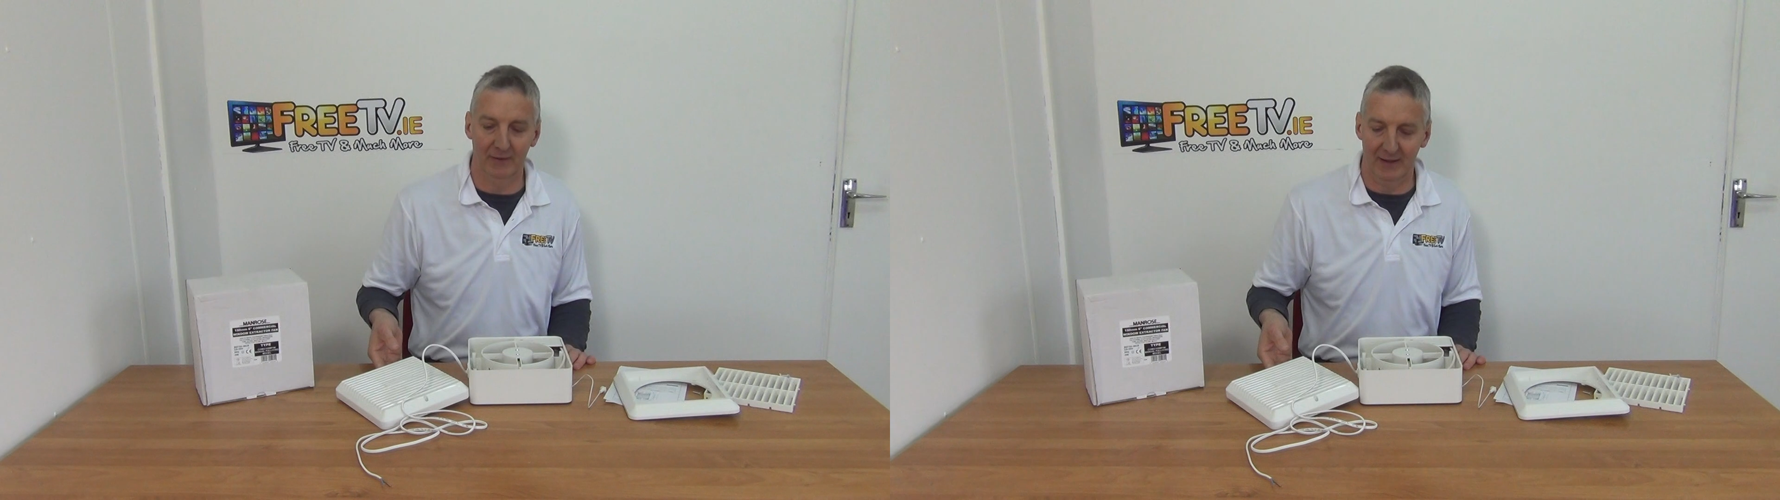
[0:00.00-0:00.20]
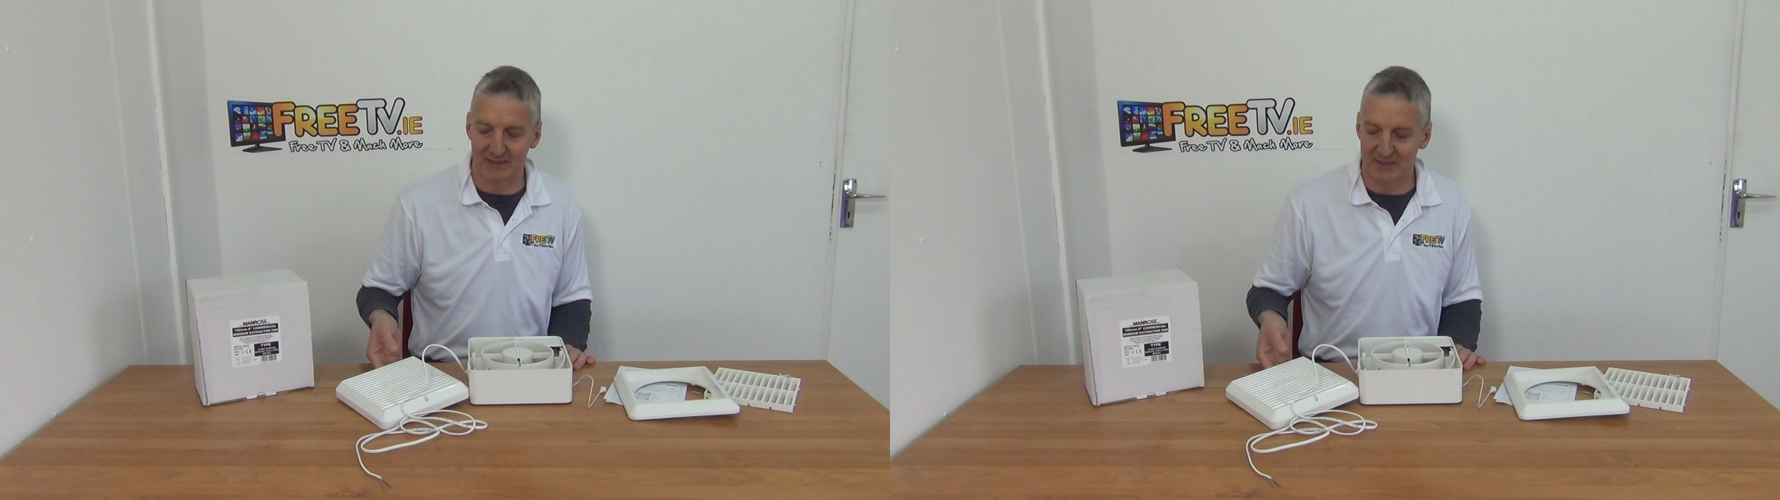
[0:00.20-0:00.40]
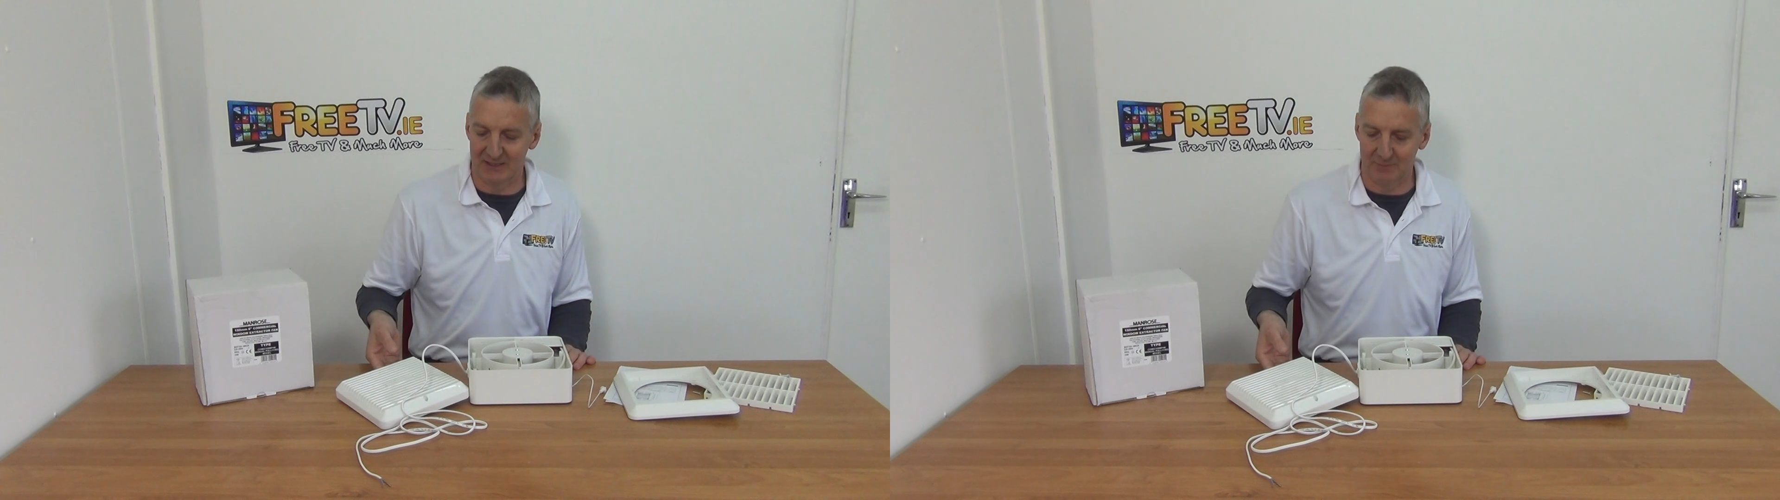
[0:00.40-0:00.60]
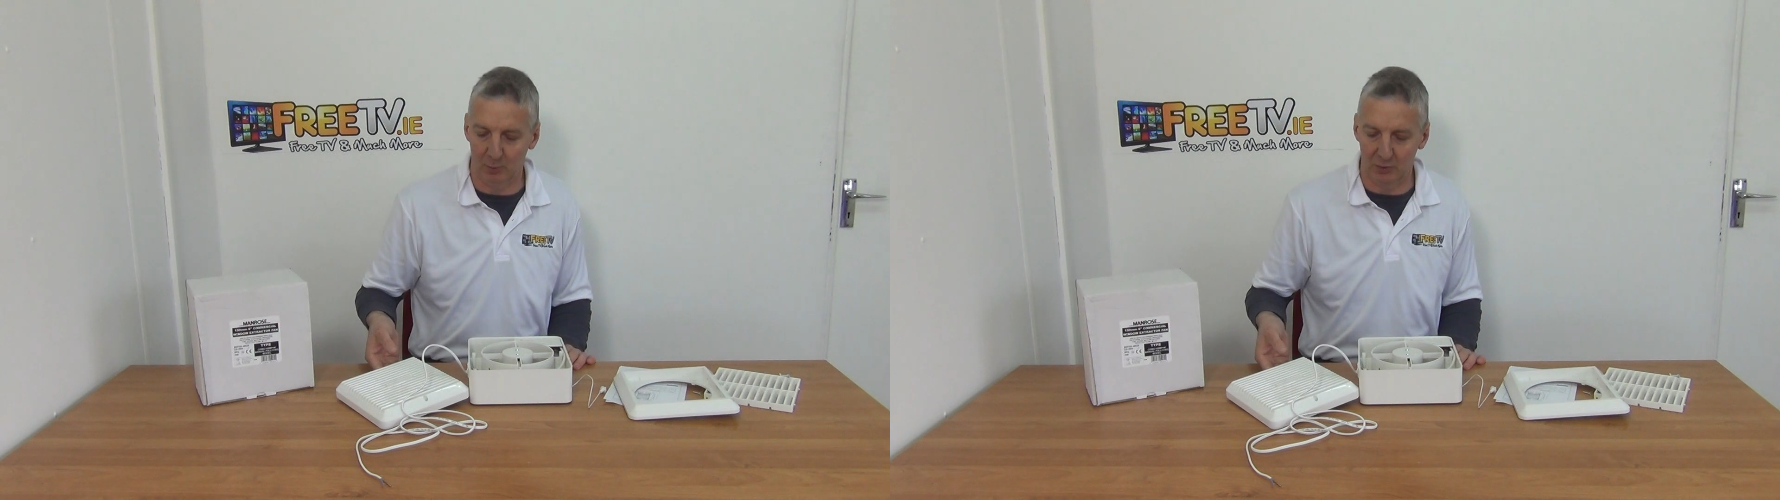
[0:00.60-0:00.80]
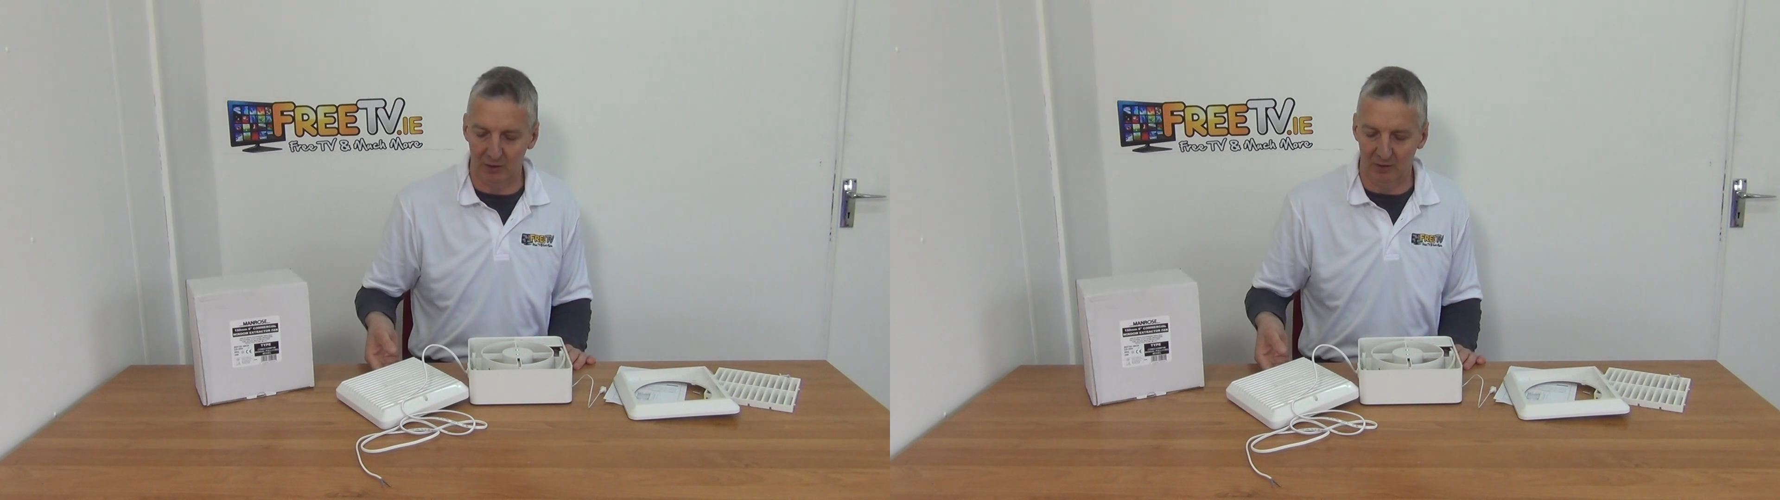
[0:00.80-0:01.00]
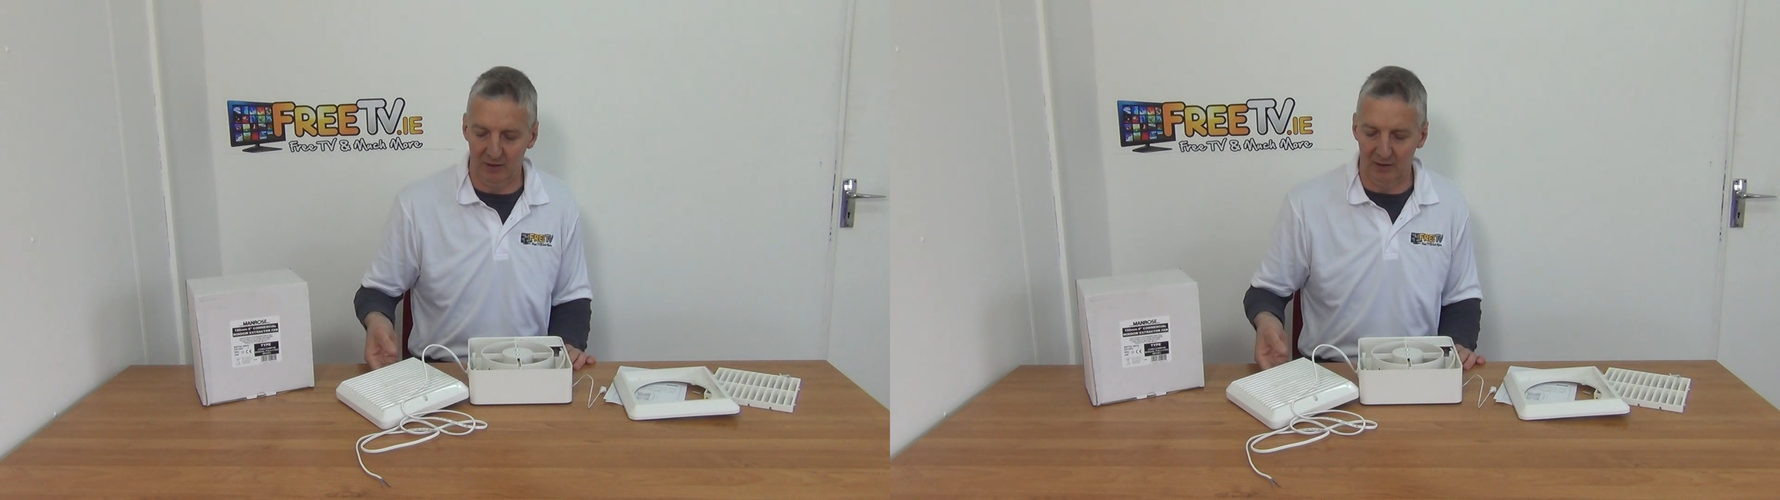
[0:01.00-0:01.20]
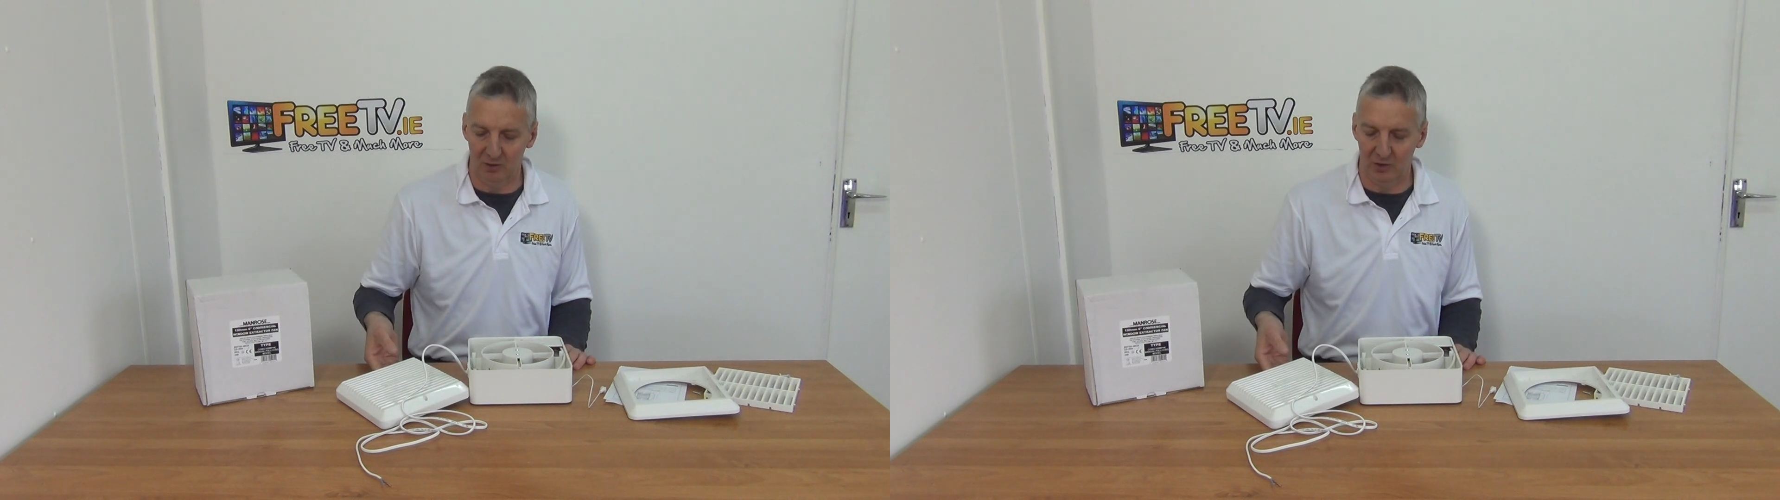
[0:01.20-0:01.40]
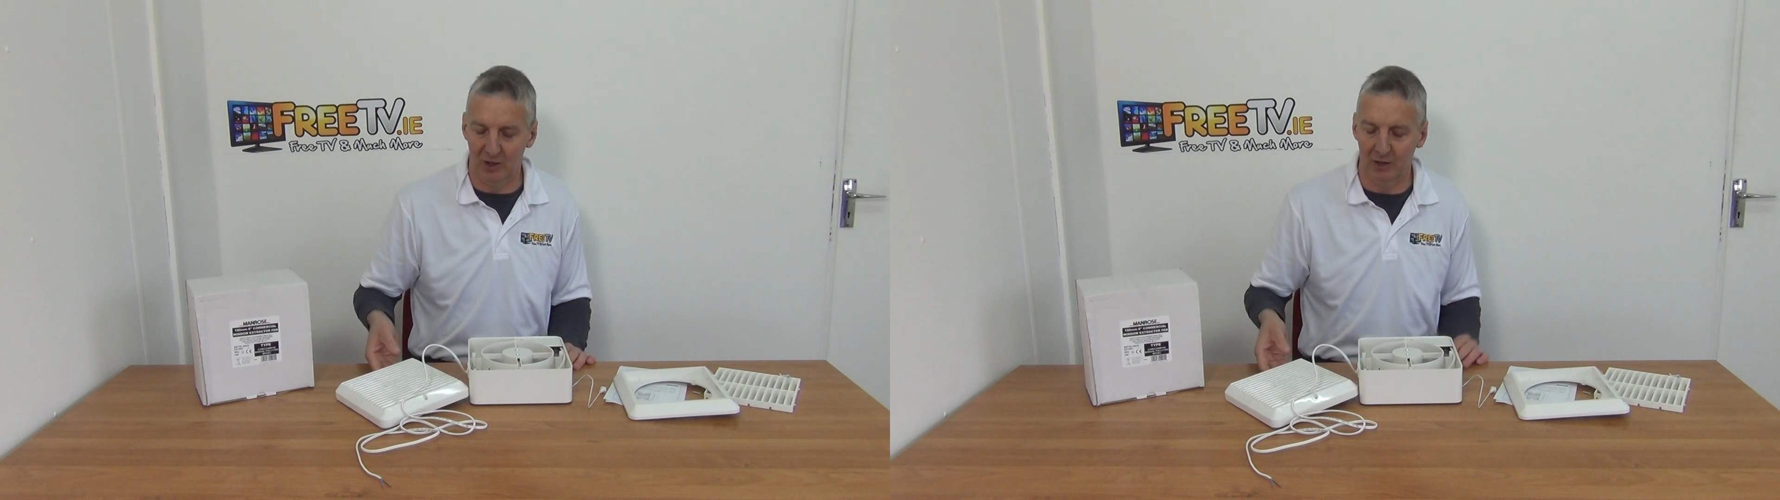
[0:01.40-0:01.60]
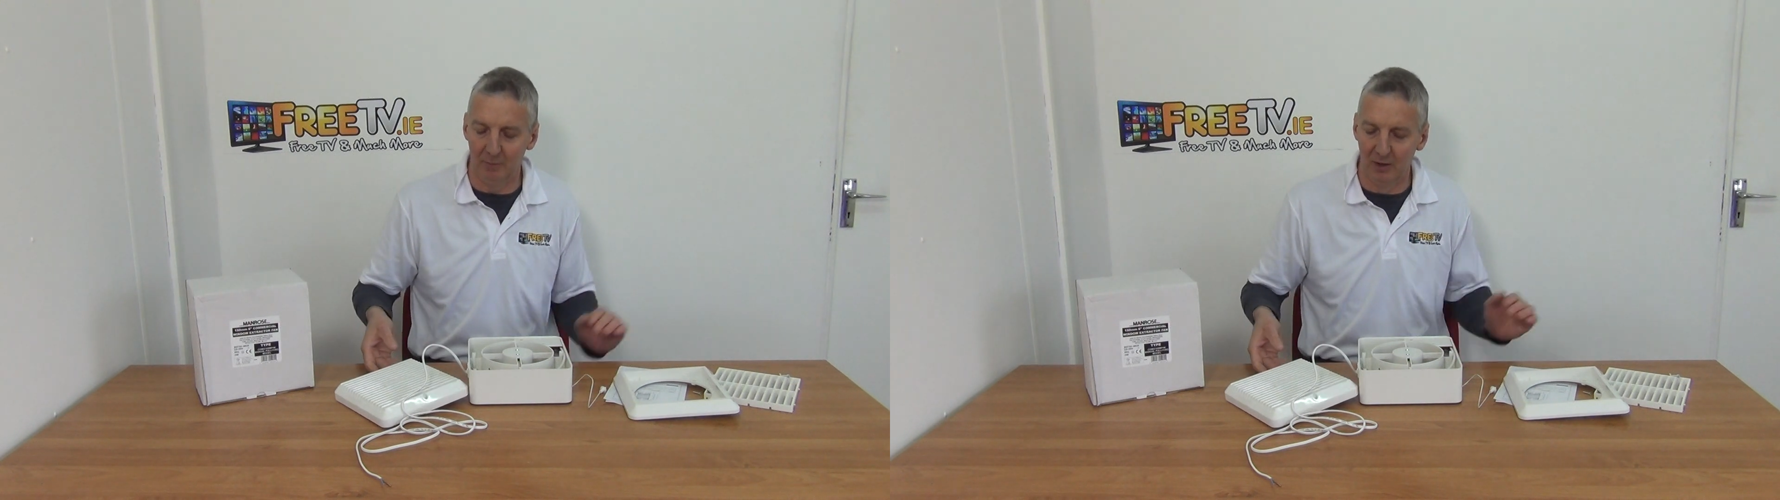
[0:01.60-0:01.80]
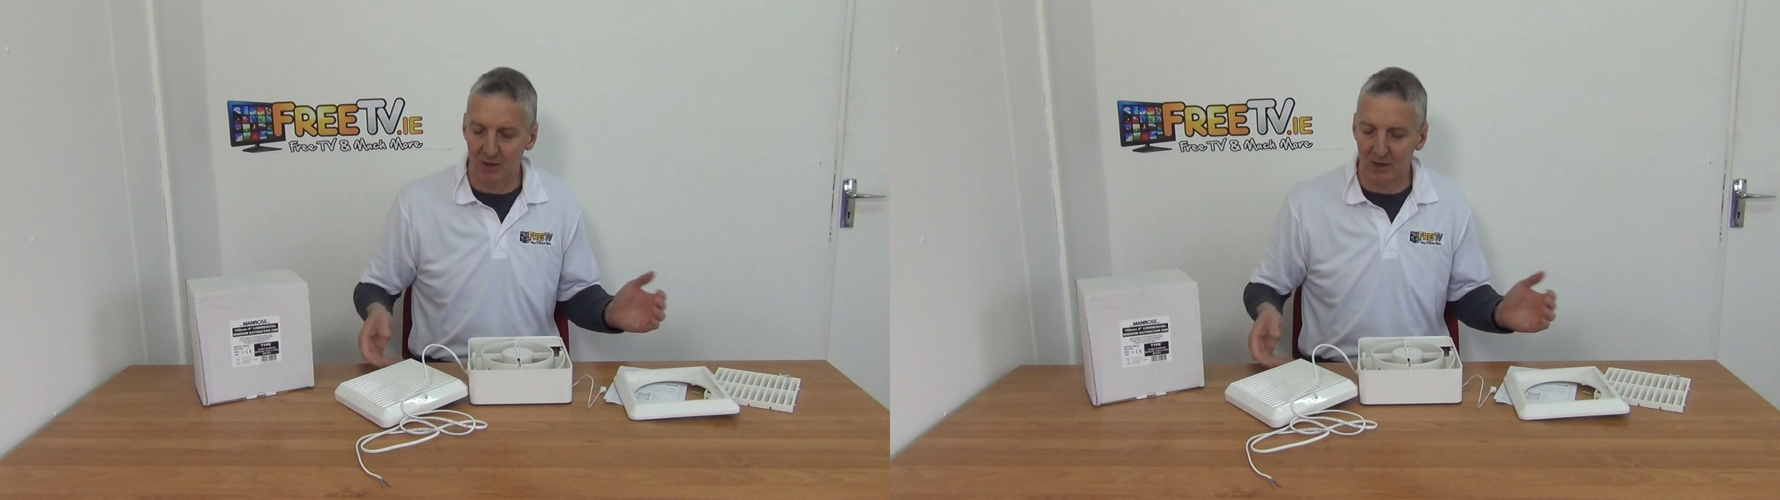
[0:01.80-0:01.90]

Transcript: fans at this point here in time.